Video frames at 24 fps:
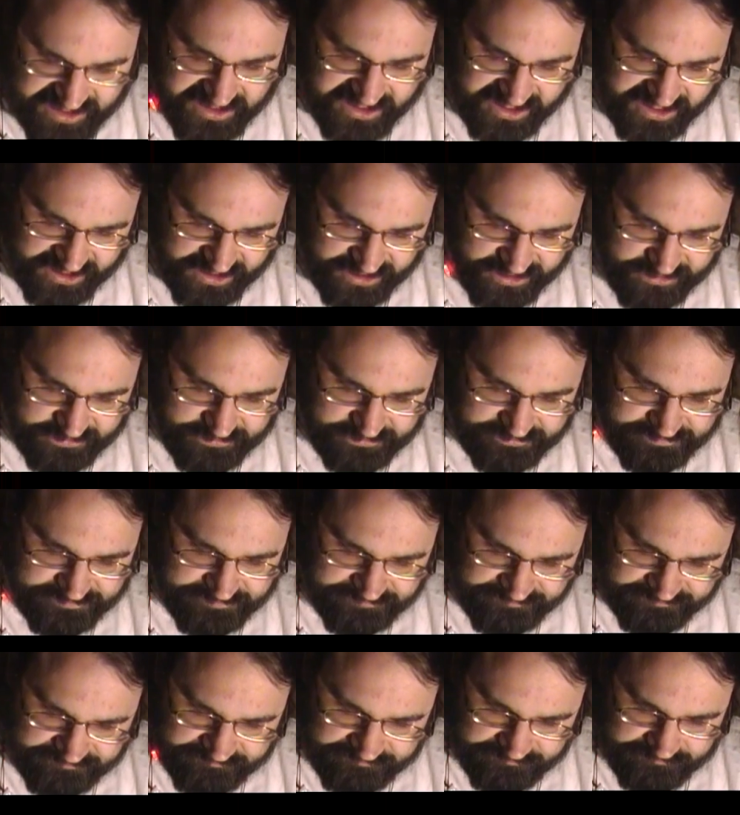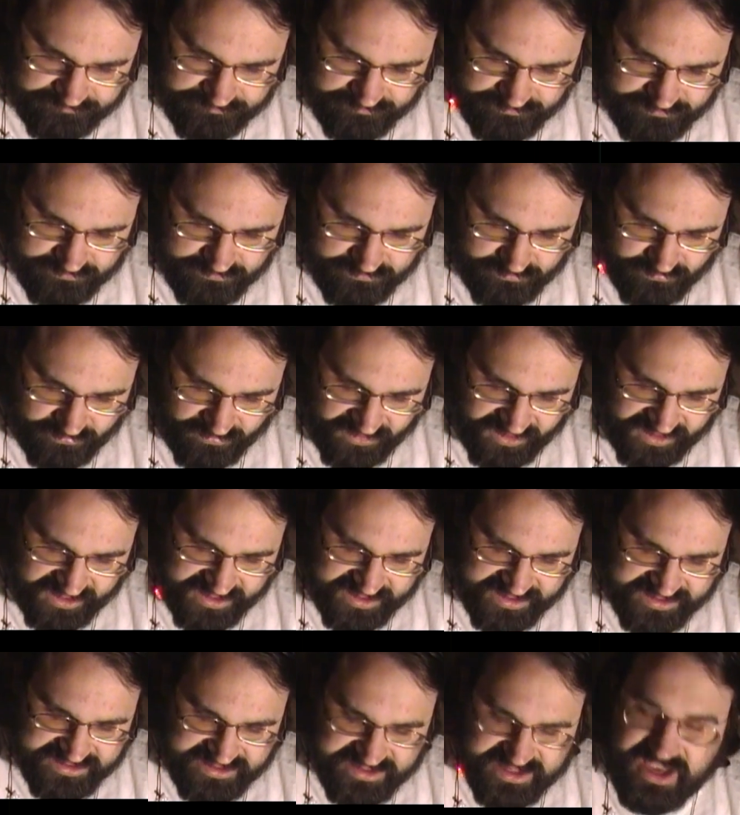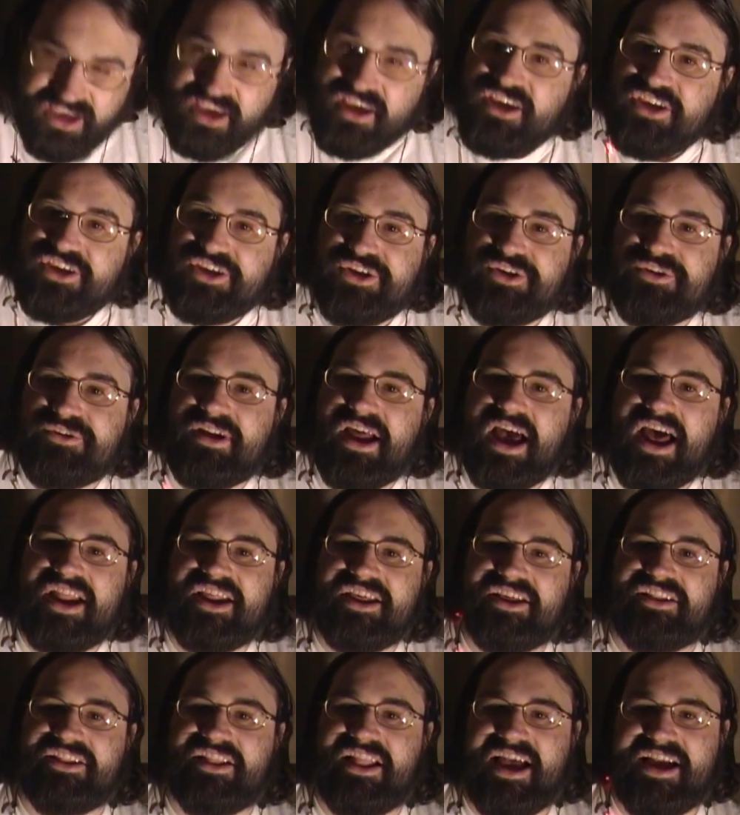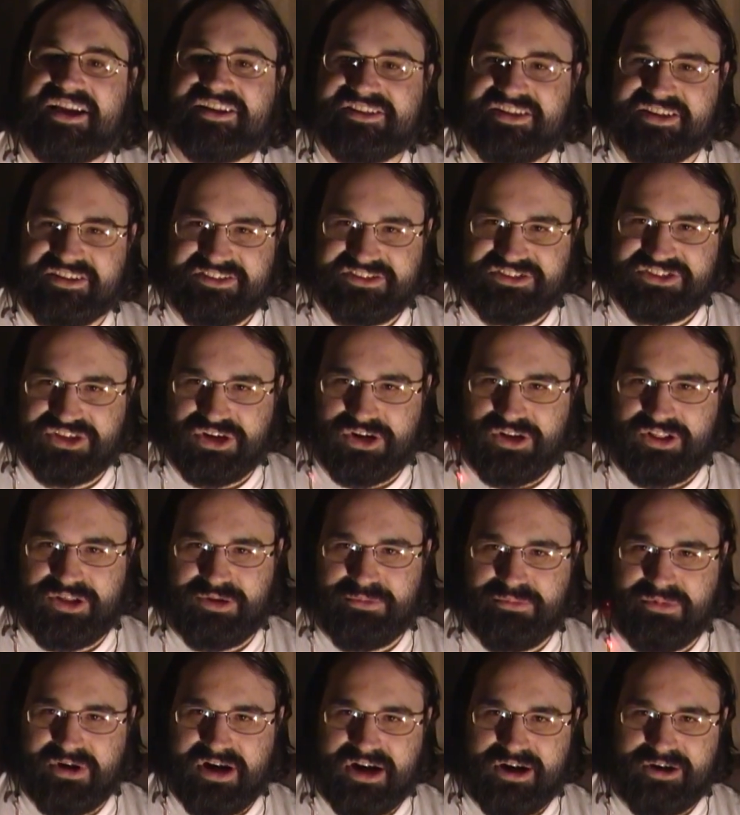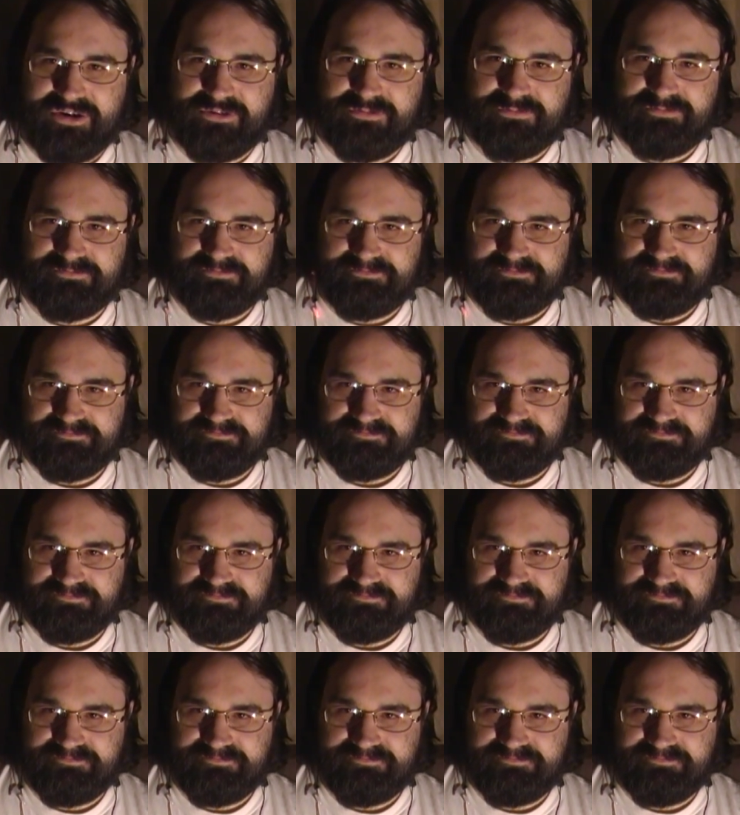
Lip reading: on here is You're Not Elected, Charlie Brown.